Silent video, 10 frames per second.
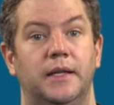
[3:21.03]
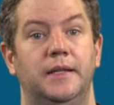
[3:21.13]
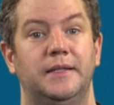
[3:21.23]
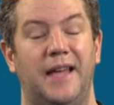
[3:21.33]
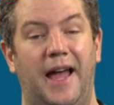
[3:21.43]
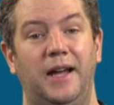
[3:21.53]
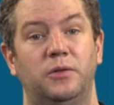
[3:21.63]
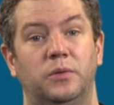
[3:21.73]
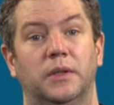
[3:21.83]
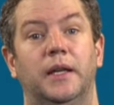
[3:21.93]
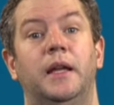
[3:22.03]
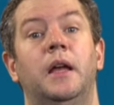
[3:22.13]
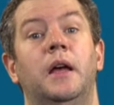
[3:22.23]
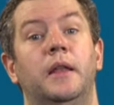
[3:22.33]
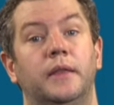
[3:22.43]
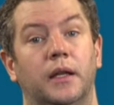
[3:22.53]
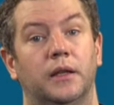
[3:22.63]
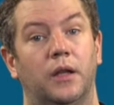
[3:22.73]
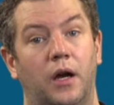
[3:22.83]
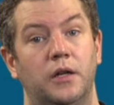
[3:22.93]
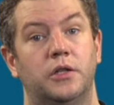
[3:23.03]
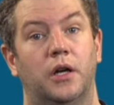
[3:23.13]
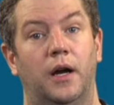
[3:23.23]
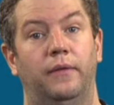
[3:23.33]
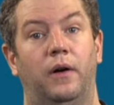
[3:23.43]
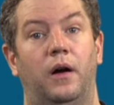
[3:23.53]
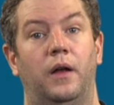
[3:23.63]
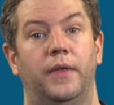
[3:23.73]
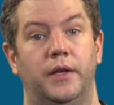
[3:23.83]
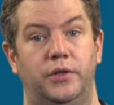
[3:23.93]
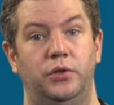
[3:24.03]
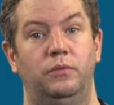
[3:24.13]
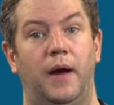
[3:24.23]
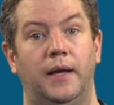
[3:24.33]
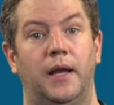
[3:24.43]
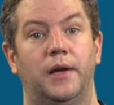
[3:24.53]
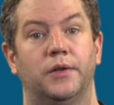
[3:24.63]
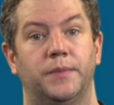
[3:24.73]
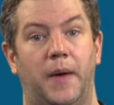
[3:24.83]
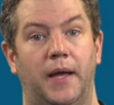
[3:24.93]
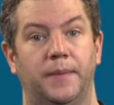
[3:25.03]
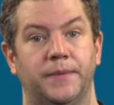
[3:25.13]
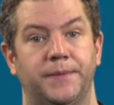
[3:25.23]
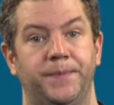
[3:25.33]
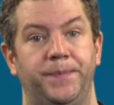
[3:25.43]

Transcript: It is actually the larger of the two rectangles' bottoms.